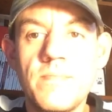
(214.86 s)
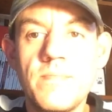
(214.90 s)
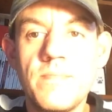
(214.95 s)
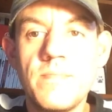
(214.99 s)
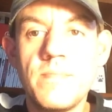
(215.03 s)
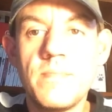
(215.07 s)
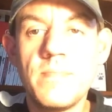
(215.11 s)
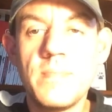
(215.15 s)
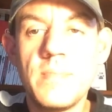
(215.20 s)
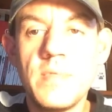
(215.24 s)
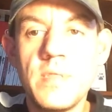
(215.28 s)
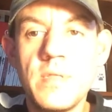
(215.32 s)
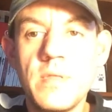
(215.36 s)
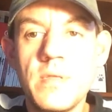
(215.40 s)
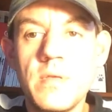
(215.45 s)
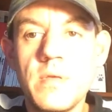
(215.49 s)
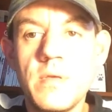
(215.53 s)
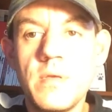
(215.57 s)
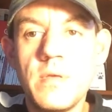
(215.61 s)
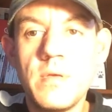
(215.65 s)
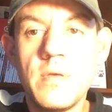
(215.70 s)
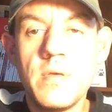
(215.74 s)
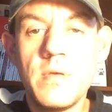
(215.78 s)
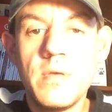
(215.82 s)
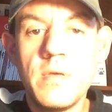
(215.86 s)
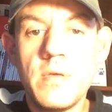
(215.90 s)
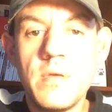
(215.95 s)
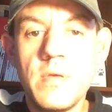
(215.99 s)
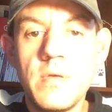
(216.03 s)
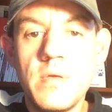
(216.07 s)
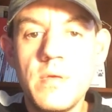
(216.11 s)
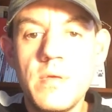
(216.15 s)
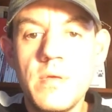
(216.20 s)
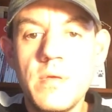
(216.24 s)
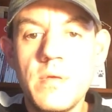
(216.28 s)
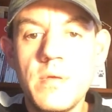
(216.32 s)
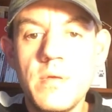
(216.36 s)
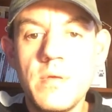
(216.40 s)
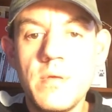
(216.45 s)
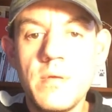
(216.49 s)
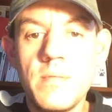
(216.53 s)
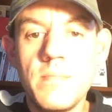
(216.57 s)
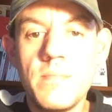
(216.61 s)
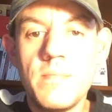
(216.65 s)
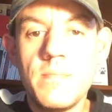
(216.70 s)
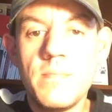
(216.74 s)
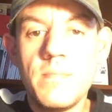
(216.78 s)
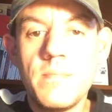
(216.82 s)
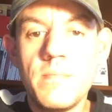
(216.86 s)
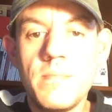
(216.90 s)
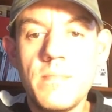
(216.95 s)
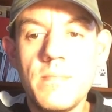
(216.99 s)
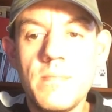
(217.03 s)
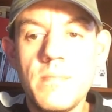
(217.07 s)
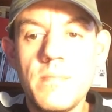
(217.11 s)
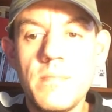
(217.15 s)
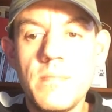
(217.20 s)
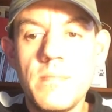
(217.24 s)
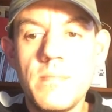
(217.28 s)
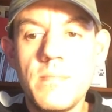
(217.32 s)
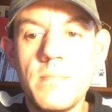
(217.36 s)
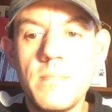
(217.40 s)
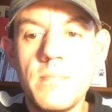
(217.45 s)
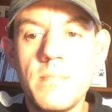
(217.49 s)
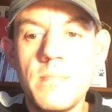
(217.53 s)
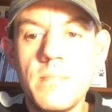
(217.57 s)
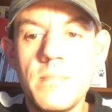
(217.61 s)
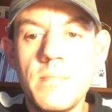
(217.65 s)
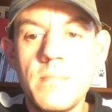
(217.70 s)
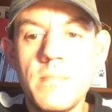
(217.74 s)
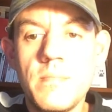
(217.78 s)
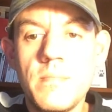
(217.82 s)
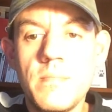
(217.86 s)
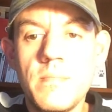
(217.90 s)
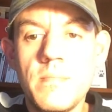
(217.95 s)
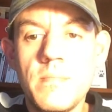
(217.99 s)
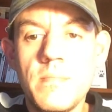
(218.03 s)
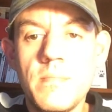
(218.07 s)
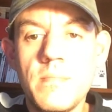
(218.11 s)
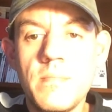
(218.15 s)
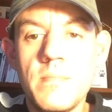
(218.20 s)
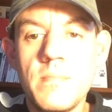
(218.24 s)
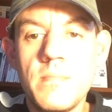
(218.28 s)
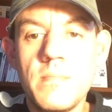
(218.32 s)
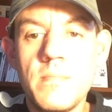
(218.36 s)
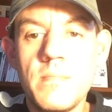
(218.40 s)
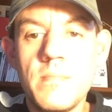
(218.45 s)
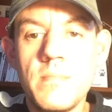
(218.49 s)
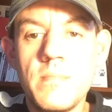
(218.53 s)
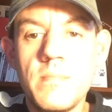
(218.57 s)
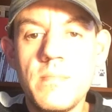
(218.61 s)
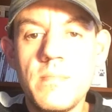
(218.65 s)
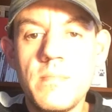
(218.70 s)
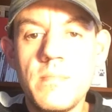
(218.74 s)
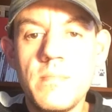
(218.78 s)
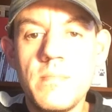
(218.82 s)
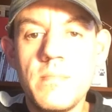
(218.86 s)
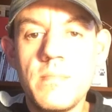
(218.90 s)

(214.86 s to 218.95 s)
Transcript: Nobody speaks.